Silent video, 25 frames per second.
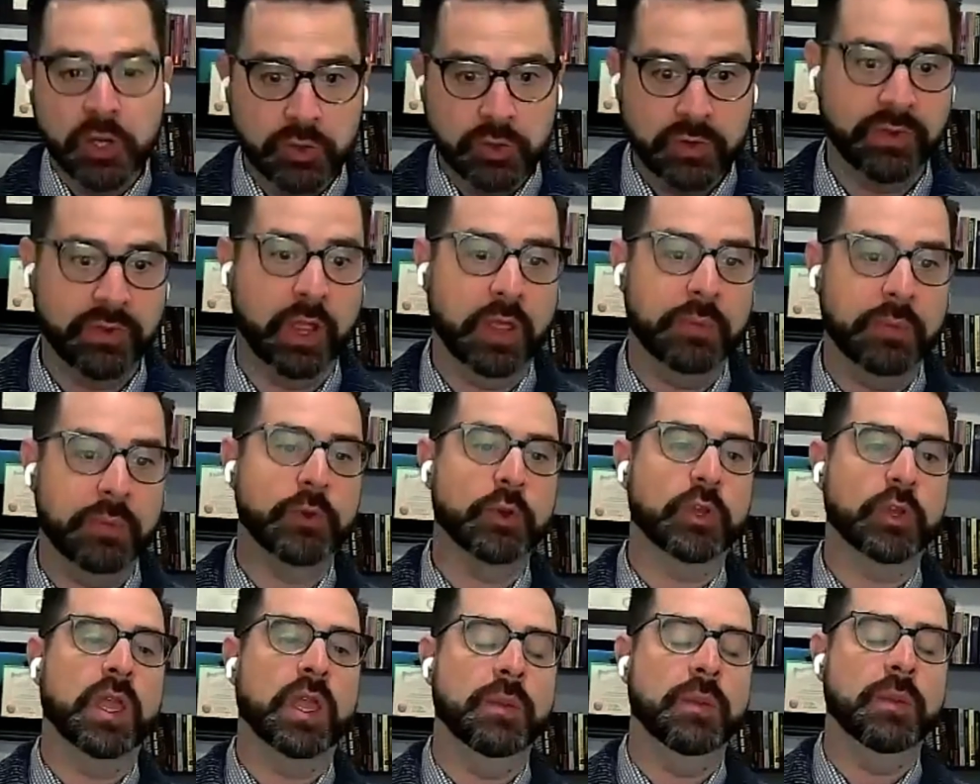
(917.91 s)
And then you
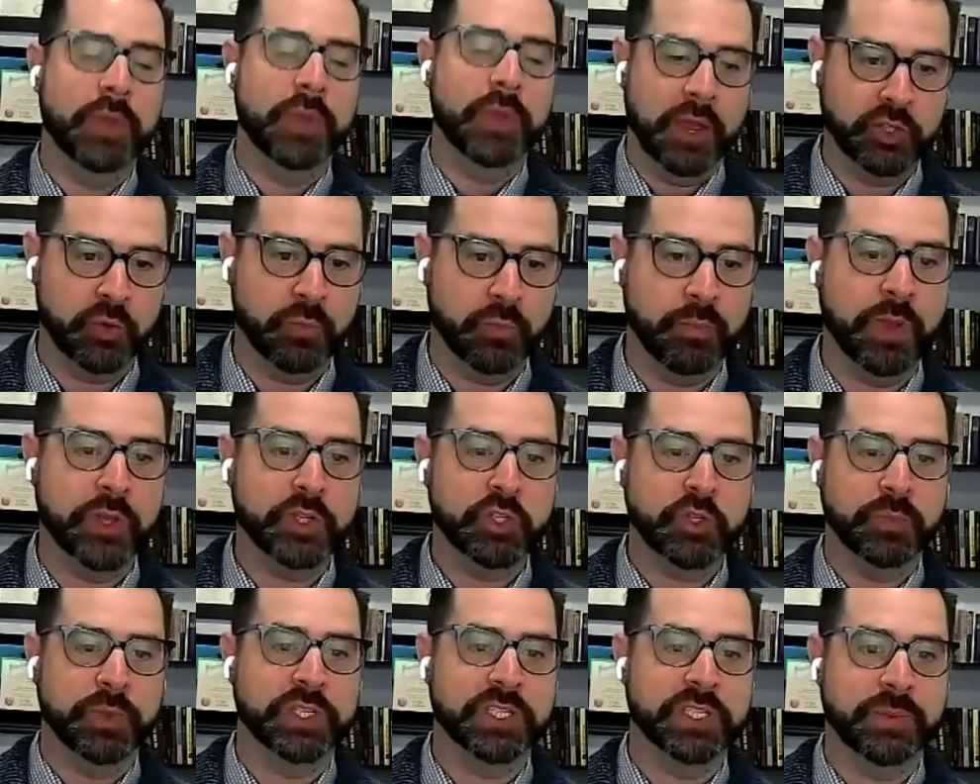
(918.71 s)
develop your
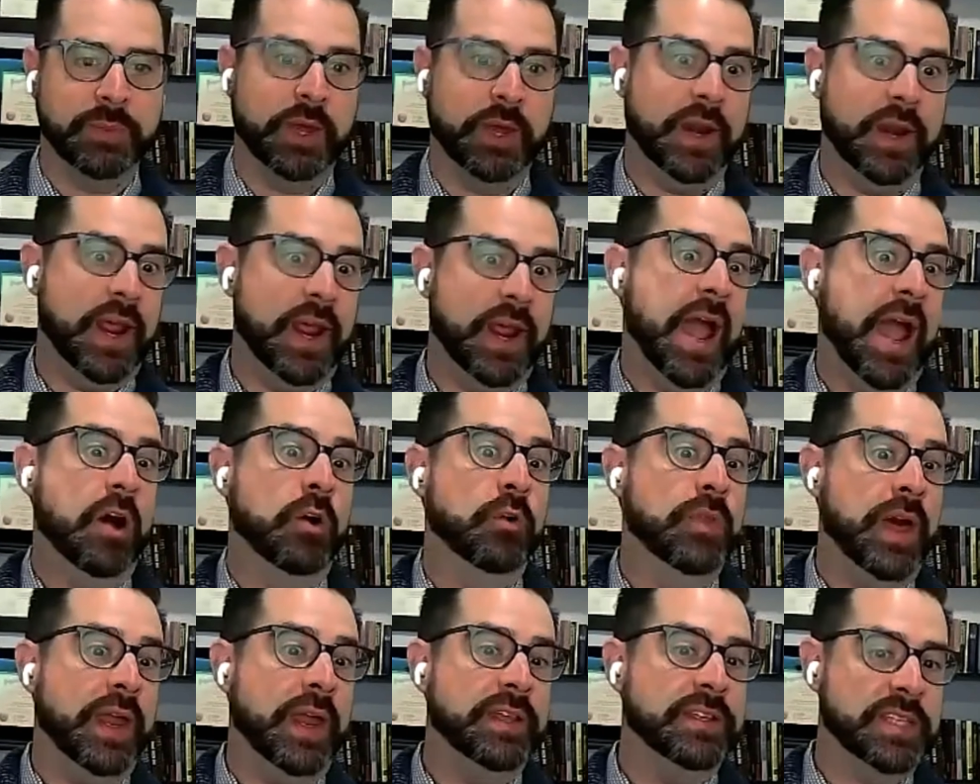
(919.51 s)
KPIs, your measurements
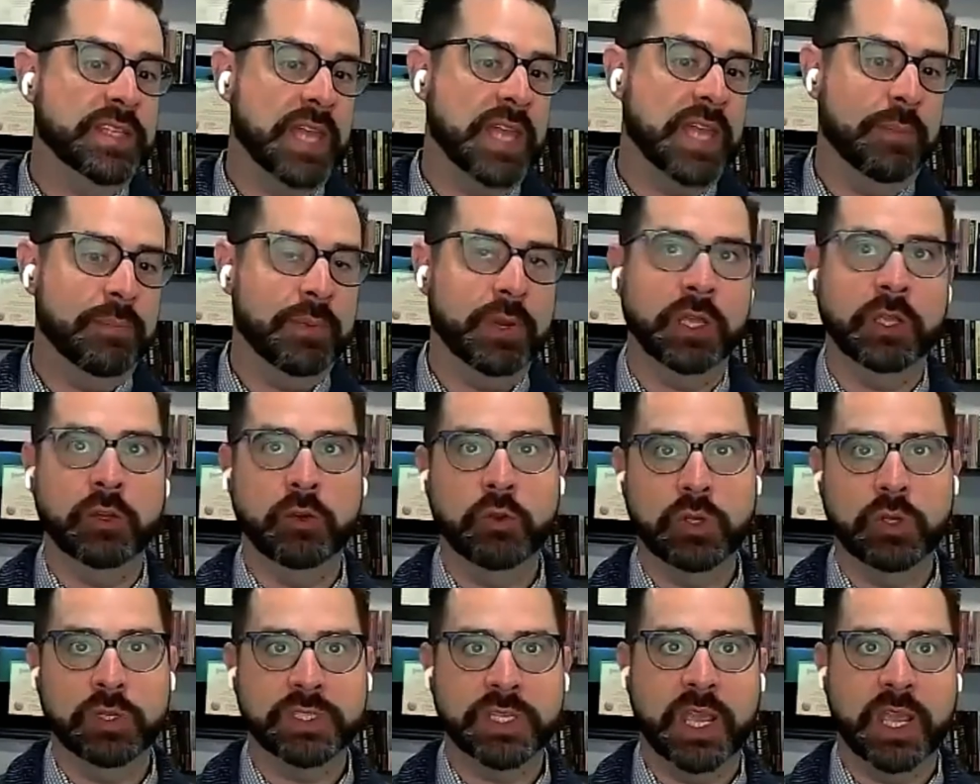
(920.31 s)
about how that is
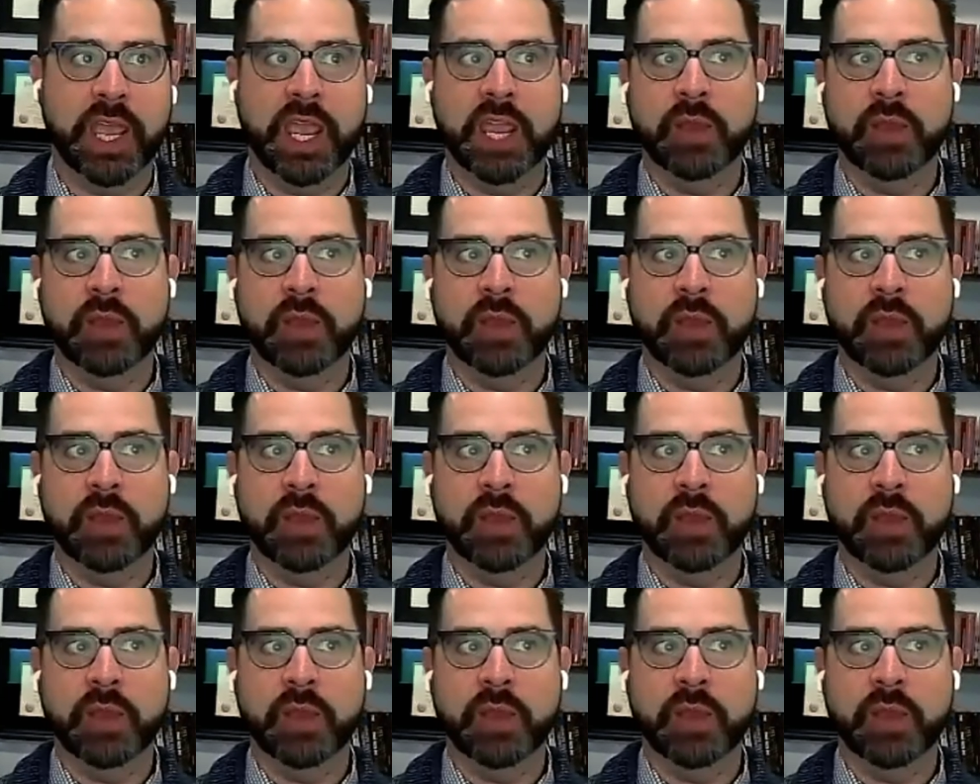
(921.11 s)
happening.